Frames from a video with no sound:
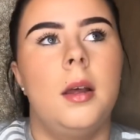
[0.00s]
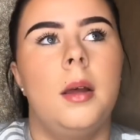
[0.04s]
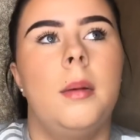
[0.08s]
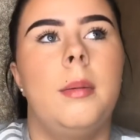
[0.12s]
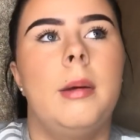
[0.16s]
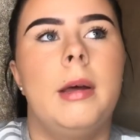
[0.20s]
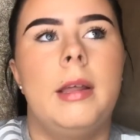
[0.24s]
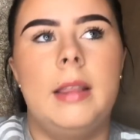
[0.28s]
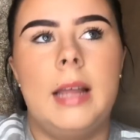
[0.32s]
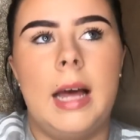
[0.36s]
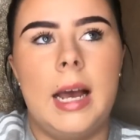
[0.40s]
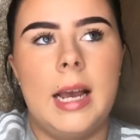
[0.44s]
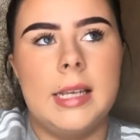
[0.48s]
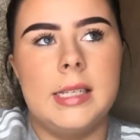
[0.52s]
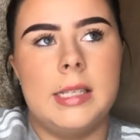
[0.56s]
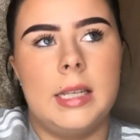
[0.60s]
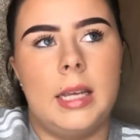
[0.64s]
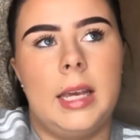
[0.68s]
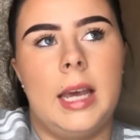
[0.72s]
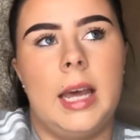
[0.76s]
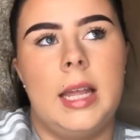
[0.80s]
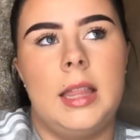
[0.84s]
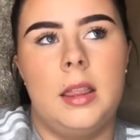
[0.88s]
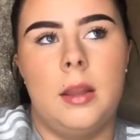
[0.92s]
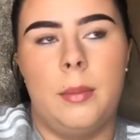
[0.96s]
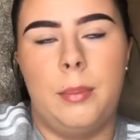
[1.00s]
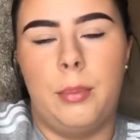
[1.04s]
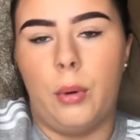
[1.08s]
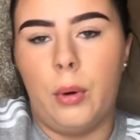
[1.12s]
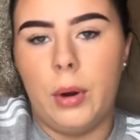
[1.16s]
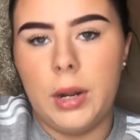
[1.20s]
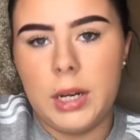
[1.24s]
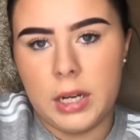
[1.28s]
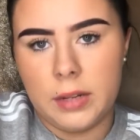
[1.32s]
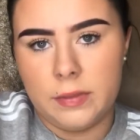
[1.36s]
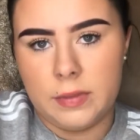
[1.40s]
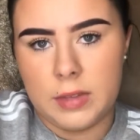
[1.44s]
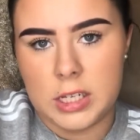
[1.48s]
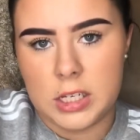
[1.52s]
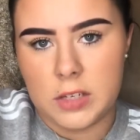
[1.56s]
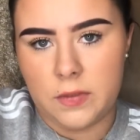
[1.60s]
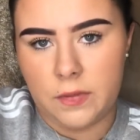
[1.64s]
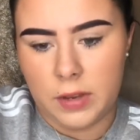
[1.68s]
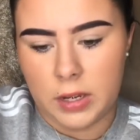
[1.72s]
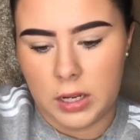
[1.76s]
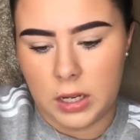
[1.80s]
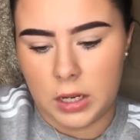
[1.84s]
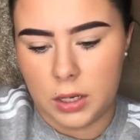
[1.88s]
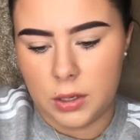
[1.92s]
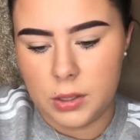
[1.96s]
But that is, again, the point of this
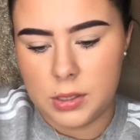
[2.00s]
video,